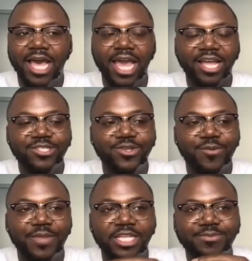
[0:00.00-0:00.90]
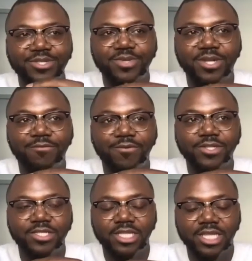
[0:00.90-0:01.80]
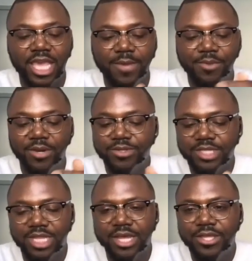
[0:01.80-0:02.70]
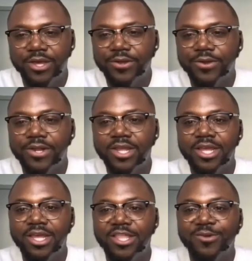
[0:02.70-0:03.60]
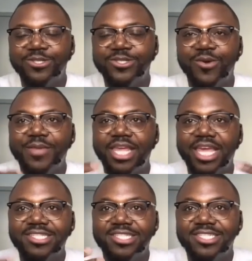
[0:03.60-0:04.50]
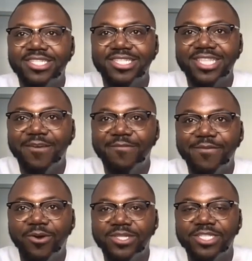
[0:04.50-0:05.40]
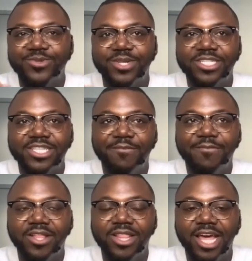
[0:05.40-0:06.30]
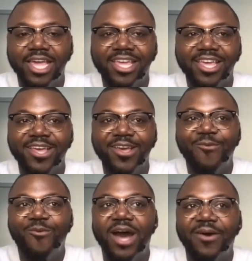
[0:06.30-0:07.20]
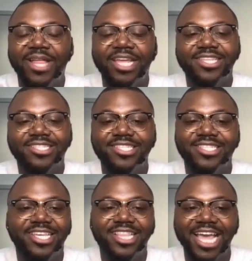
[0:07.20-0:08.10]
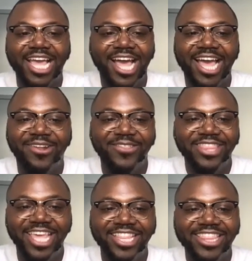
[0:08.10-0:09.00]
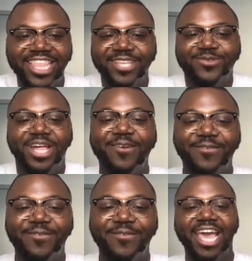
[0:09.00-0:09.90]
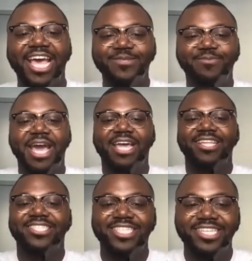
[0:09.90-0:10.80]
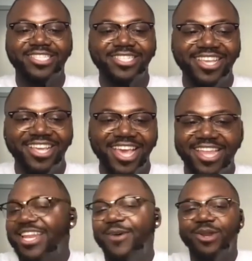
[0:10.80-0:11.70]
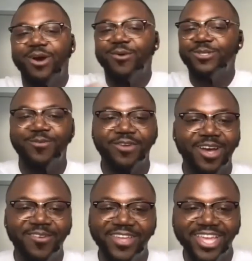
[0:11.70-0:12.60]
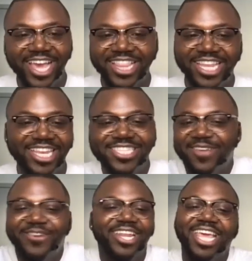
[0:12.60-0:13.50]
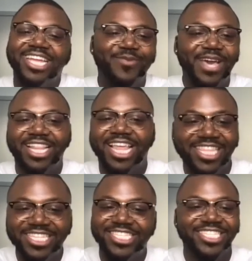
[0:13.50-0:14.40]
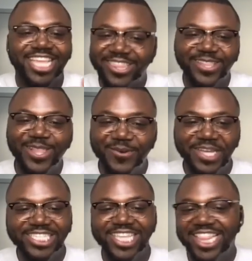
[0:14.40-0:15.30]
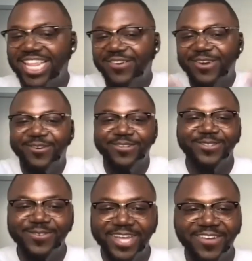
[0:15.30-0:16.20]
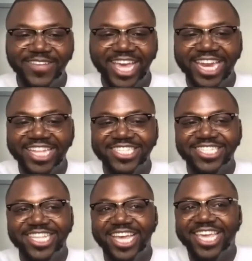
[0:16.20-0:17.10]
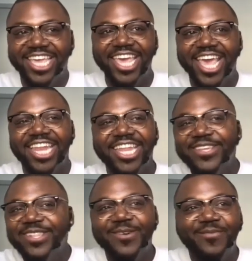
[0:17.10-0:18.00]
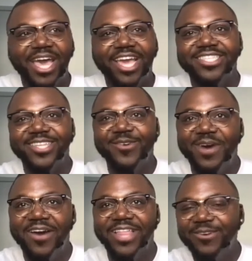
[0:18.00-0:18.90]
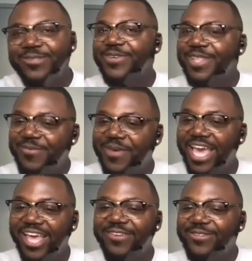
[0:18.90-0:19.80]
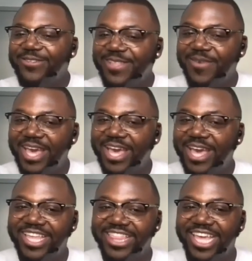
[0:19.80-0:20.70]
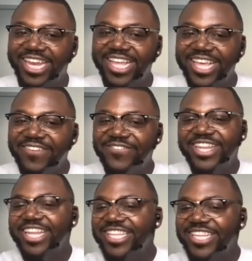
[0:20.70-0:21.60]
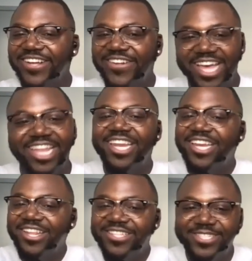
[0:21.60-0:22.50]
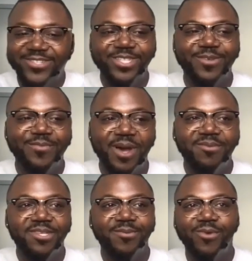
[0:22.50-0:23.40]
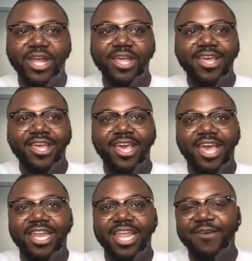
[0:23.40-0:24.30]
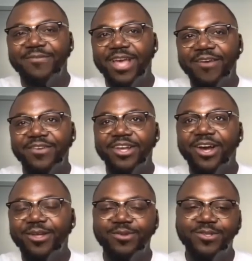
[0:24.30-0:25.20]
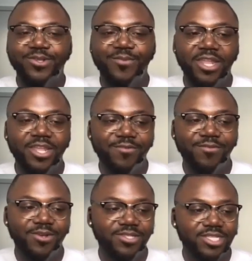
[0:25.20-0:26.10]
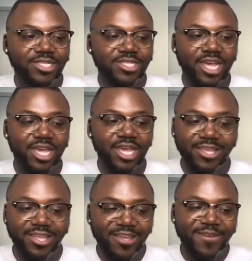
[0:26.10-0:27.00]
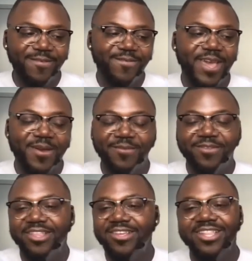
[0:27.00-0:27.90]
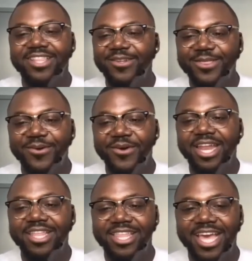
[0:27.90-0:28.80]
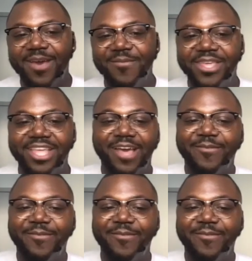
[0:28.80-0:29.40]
I, I had so many especially when i first came in i was a lot younger there were so many instances that or situations that felt like wow, like this is it. Like I don't think things will ever get as bad as this. And then I would always overcome it. And then it's never gonna get as bad. Like this is like the lowest. And then I would always overcome it. And it's just like, and then you look back and it's like, wow, like it was really bad. It was really bad back then. But then, you know, and then another situation pops up, right? And then after having gone through so many of those, it's like, man, I feel like you can literally throw anything at me.